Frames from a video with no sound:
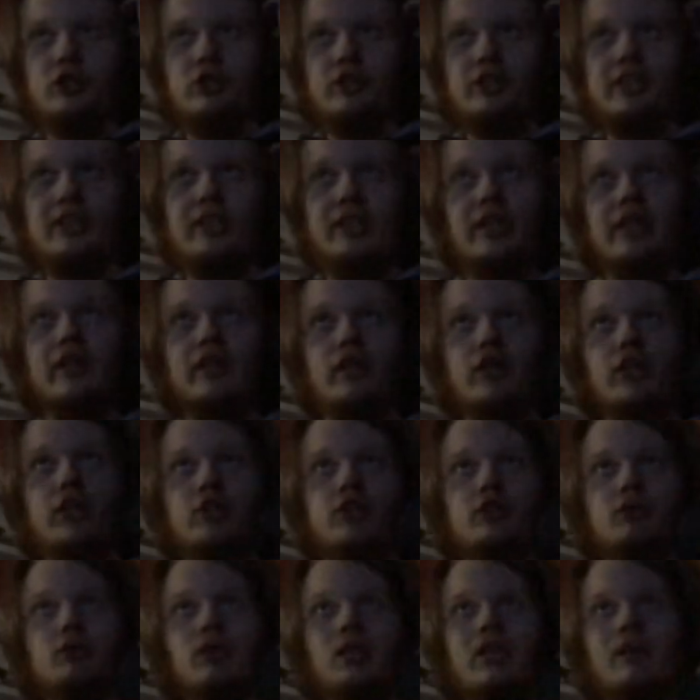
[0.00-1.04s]
it today. Uh,
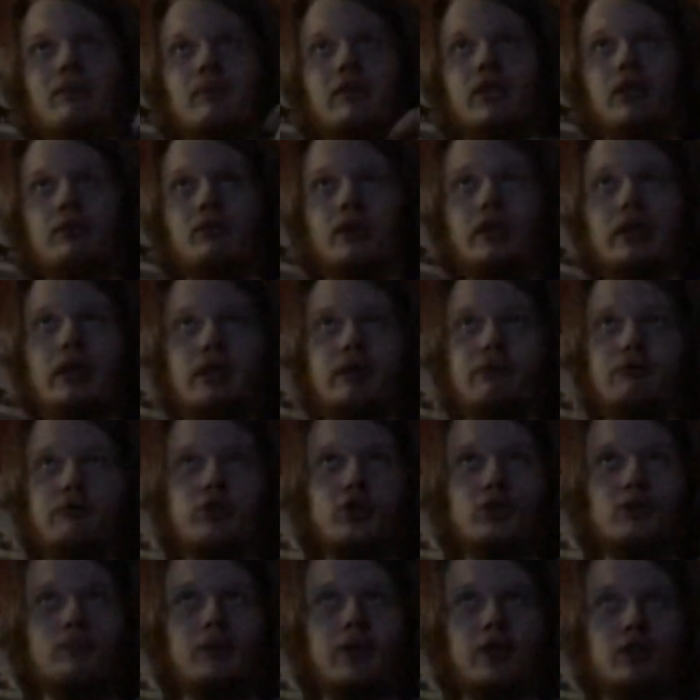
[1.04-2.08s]
do let me know if you do,
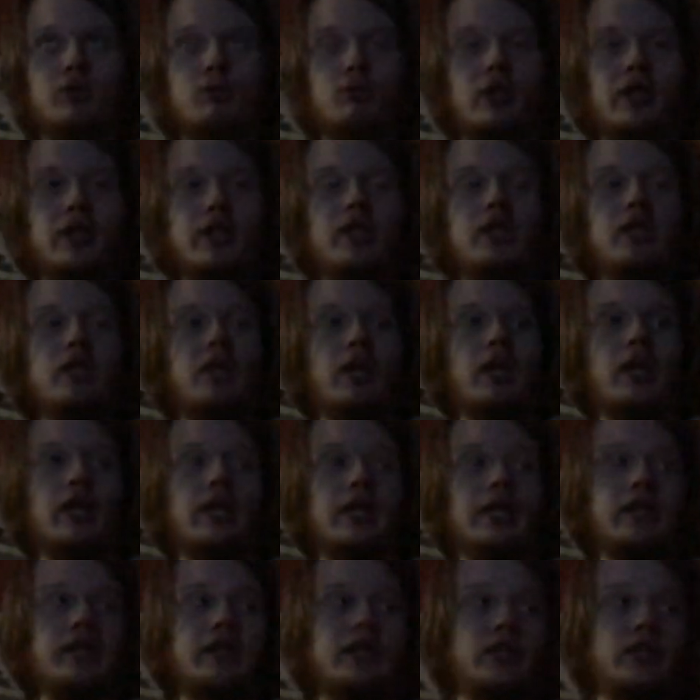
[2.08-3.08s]
by the way, uh, in the